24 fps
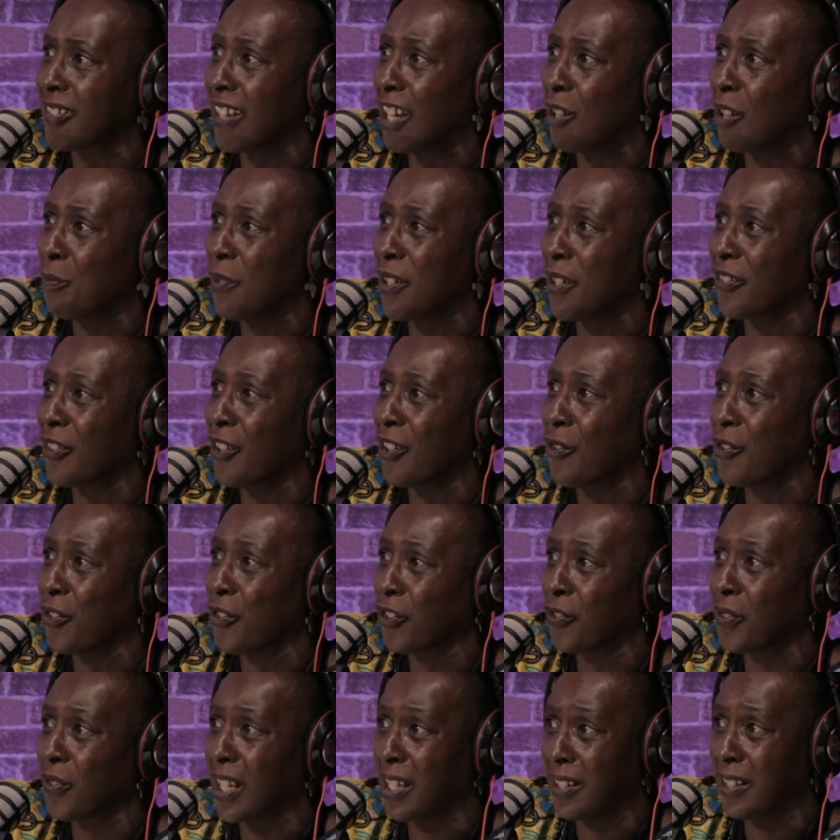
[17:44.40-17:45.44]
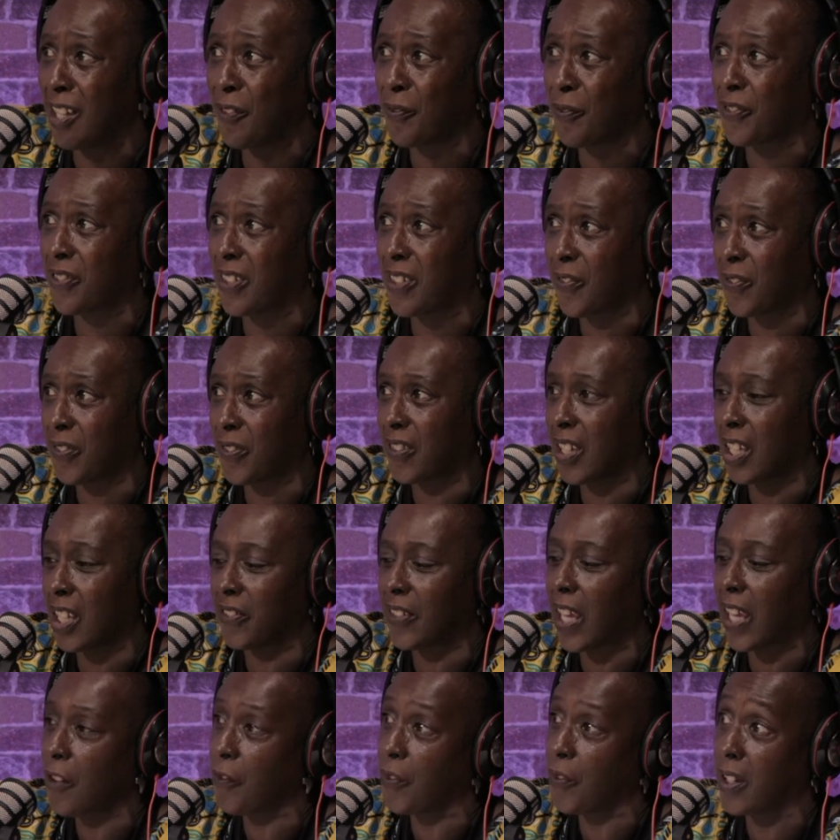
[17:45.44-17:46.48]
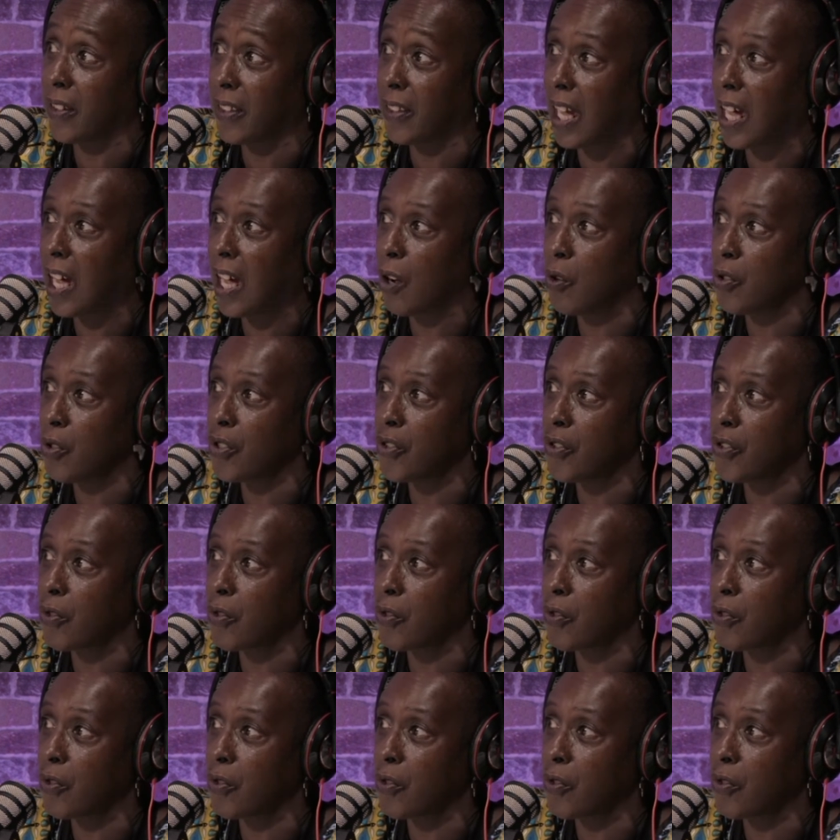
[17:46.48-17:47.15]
me? So it's just like siphoning that out and stuff